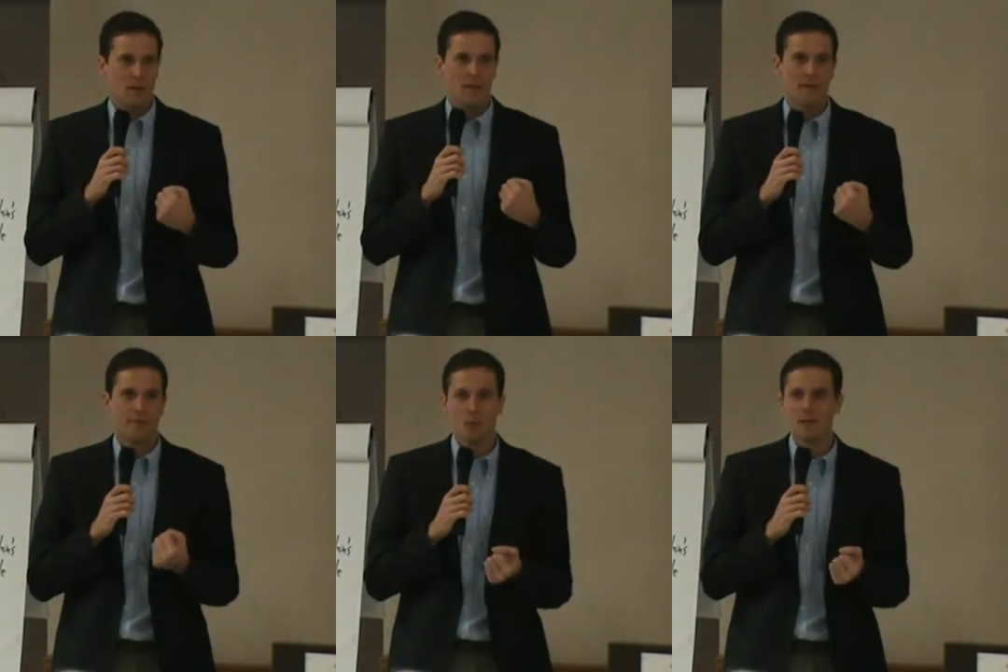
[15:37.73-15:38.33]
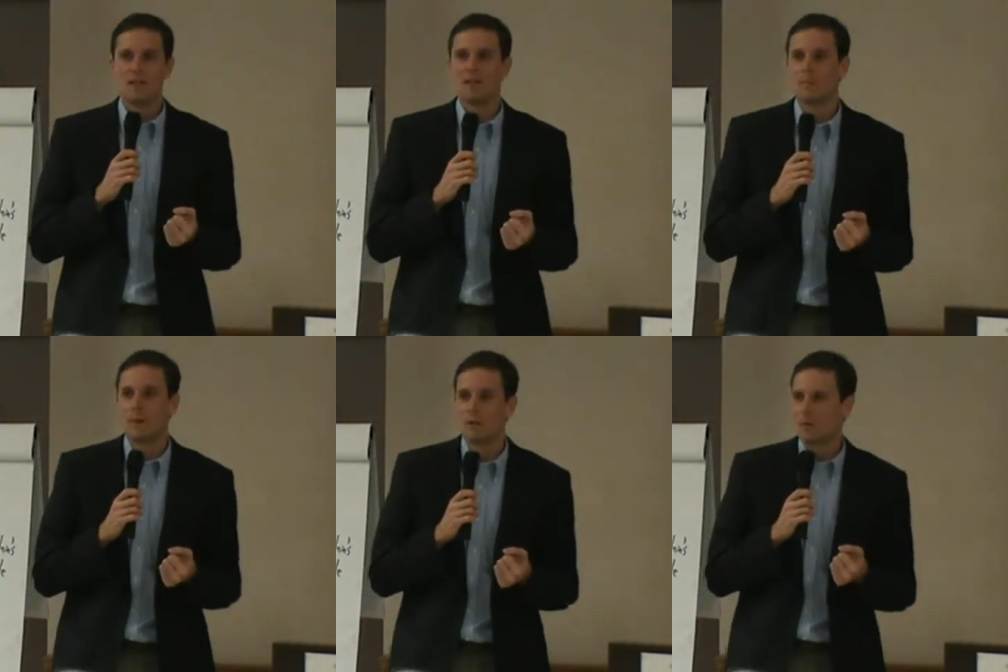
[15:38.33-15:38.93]
They have 14th
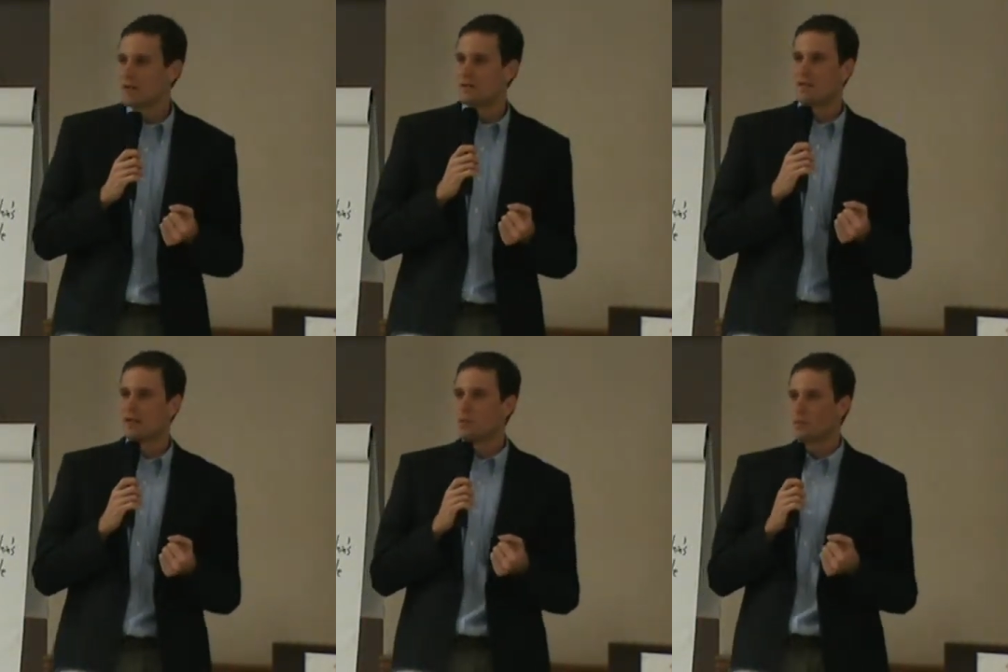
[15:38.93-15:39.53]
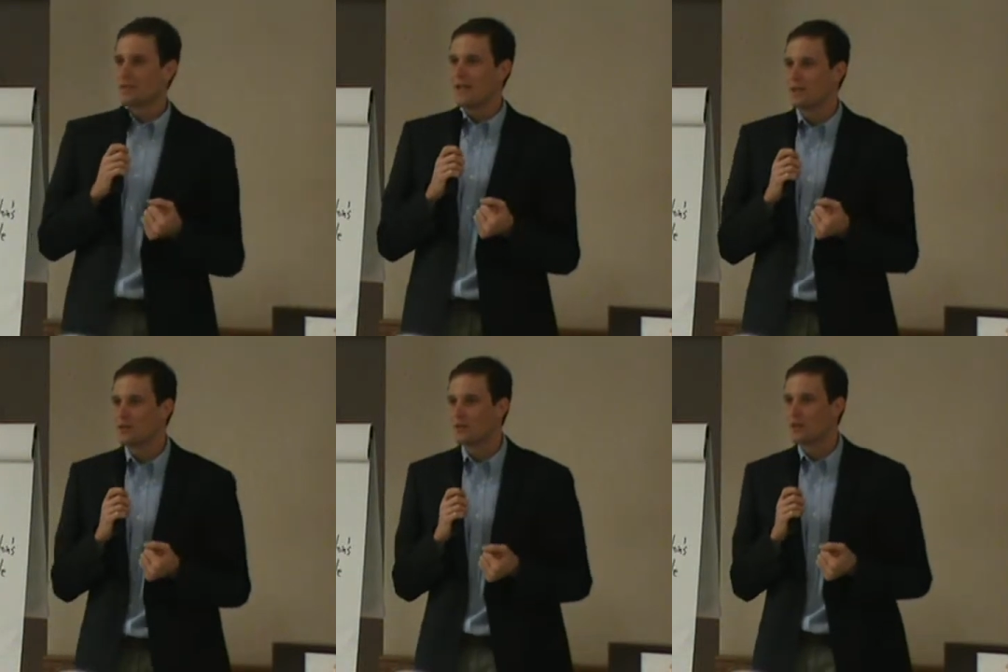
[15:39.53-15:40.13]
Amendment rights to equal
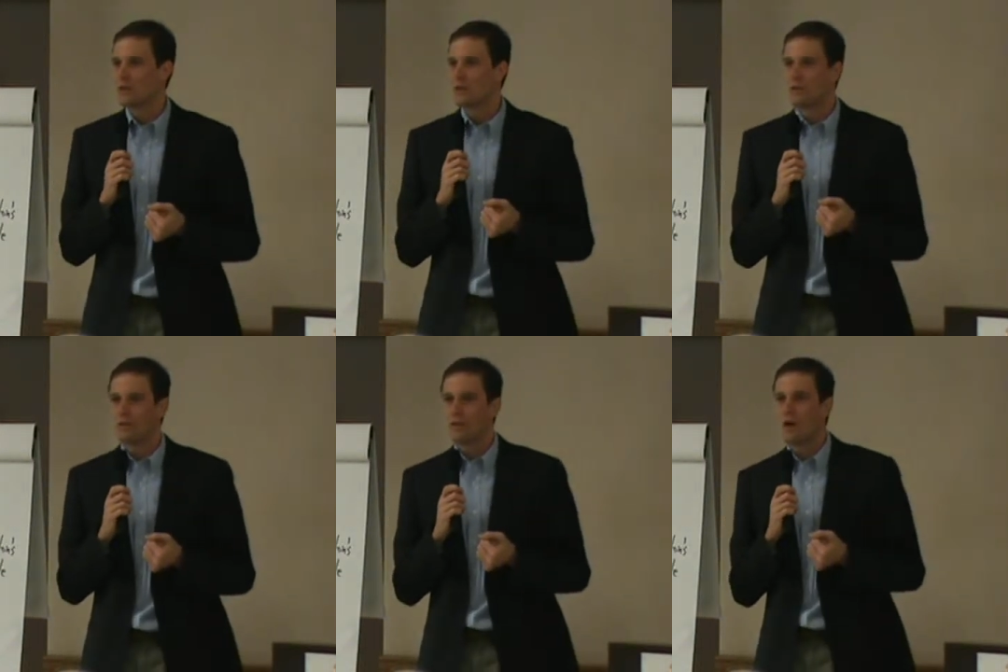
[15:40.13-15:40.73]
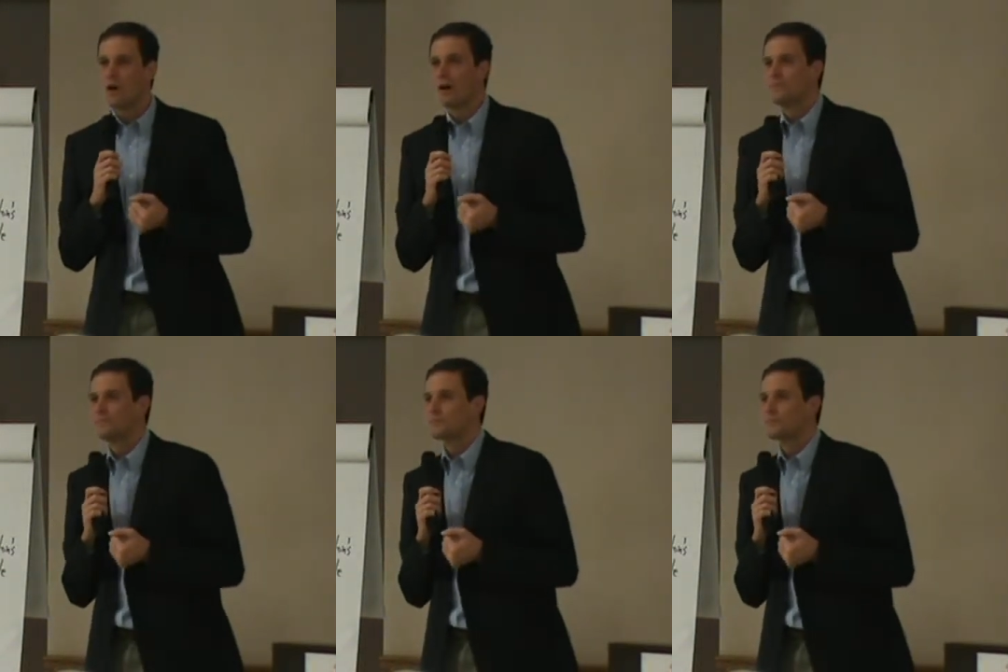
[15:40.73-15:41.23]
protection under the law.